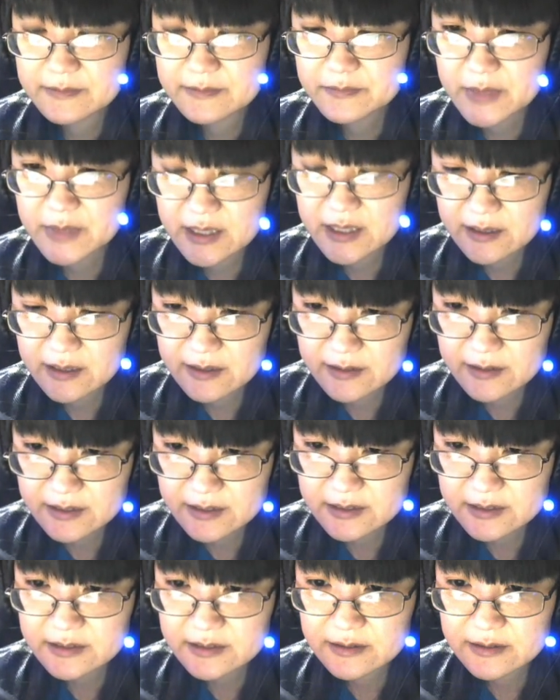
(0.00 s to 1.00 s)
Jeth,
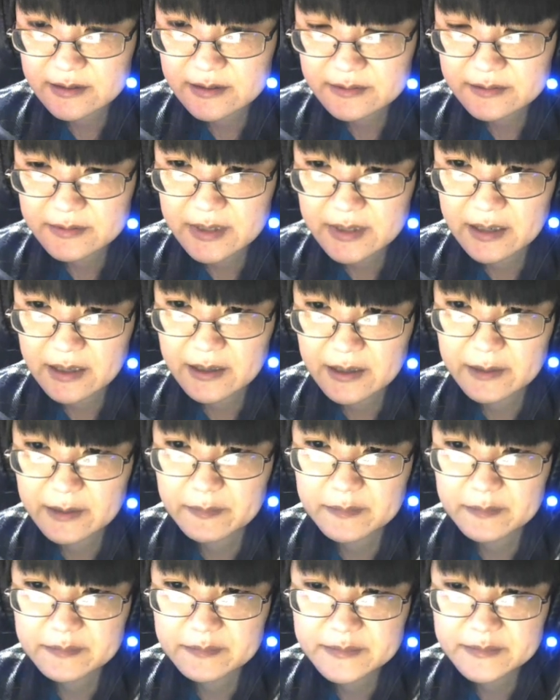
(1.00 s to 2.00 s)
and Dieta
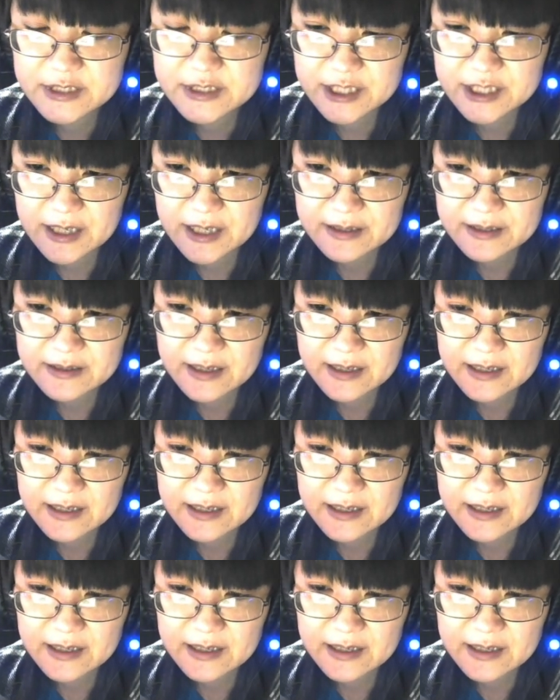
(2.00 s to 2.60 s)
and